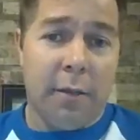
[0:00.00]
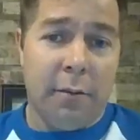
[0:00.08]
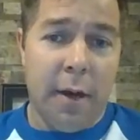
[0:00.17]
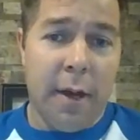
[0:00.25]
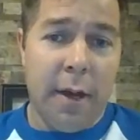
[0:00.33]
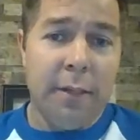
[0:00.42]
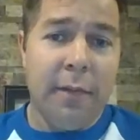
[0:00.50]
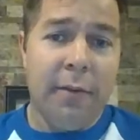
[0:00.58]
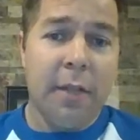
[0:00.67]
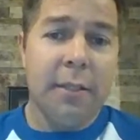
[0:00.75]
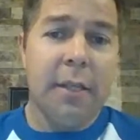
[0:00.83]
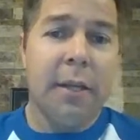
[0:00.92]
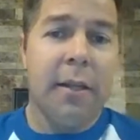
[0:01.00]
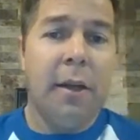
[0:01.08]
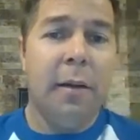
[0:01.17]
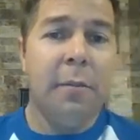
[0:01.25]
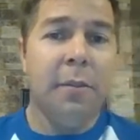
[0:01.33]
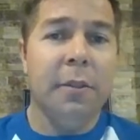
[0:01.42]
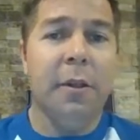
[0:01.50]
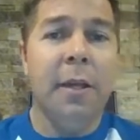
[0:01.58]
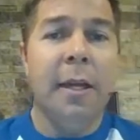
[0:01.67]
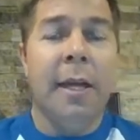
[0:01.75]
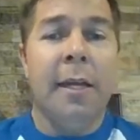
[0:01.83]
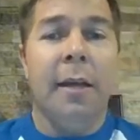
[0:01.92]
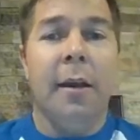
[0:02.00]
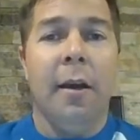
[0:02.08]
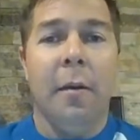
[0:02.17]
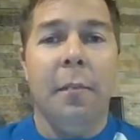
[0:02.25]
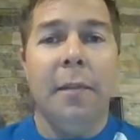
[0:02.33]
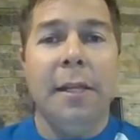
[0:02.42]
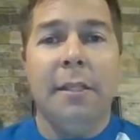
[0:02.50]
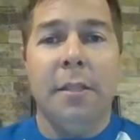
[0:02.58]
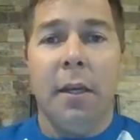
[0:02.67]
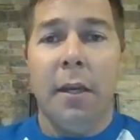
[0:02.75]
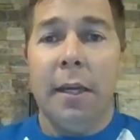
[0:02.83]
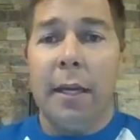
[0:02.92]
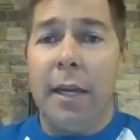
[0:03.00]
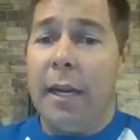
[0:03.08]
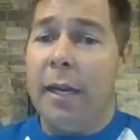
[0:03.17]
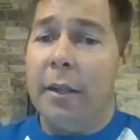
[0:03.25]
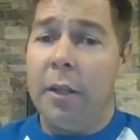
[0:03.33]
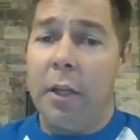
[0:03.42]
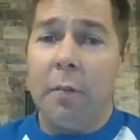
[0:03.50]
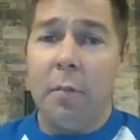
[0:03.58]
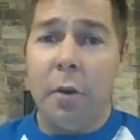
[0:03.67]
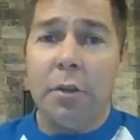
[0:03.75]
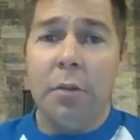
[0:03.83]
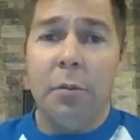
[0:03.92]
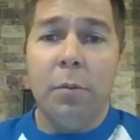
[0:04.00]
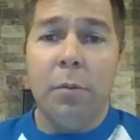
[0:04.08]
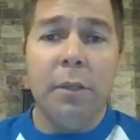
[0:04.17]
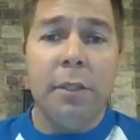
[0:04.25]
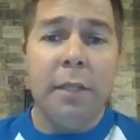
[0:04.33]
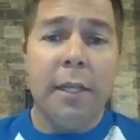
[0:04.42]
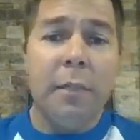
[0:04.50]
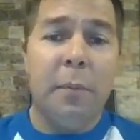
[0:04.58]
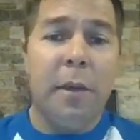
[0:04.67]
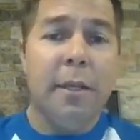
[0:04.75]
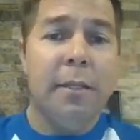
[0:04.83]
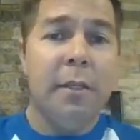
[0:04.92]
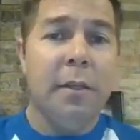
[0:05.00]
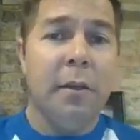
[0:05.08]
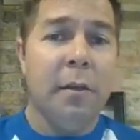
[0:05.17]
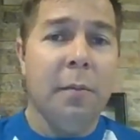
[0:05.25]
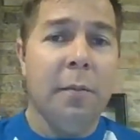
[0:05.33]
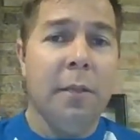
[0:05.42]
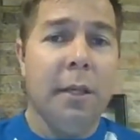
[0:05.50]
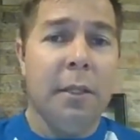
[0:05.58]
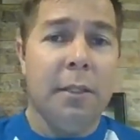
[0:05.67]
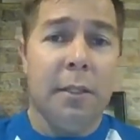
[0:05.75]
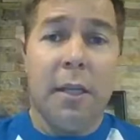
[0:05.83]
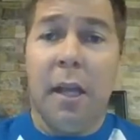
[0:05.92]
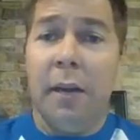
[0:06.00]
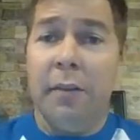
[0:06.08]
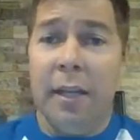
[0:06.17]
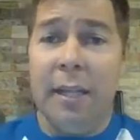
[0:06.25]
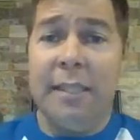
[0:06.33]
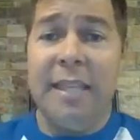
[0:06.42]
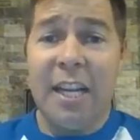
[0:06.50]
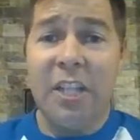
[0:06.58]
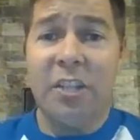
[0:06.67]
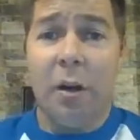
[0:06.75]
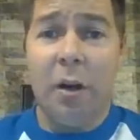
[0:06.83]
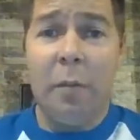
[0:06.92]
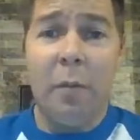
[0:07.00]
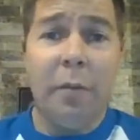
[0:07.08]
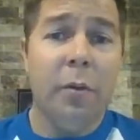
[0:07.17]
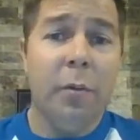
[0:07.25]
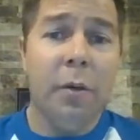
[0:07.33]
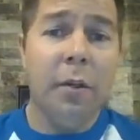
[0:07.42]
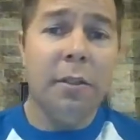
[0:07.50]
right? Tenabox.com. So it's kind of in the commercial real estate space, kind of a tech startup, if you will.